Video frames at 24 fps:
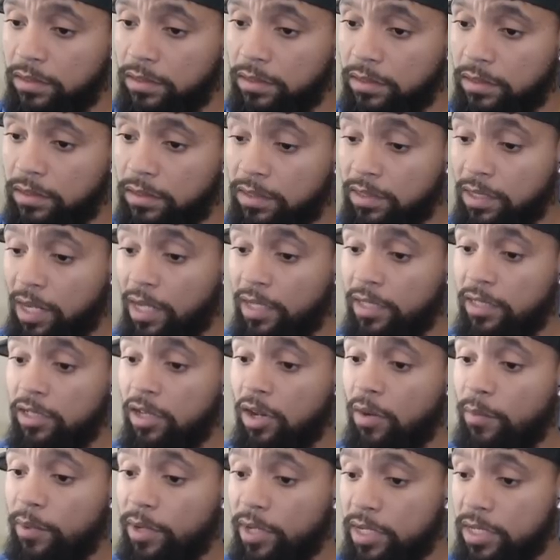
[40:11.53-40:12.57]
It's like this is
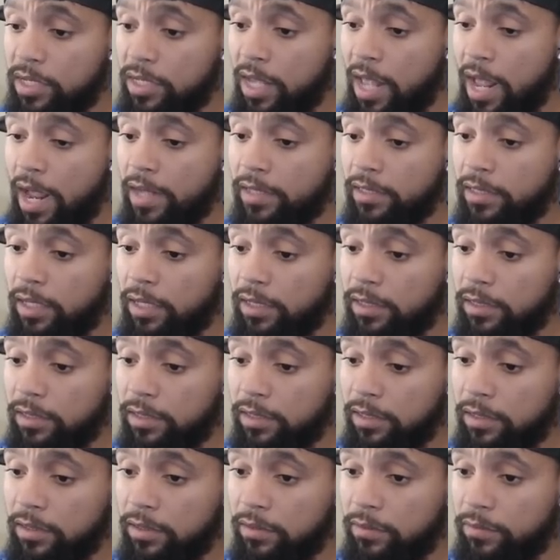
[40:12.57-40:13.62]
gonna be his last
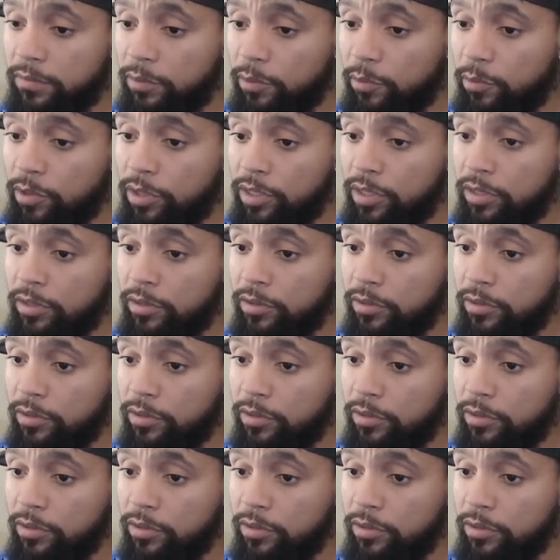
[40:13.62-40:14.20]
exorcism for real.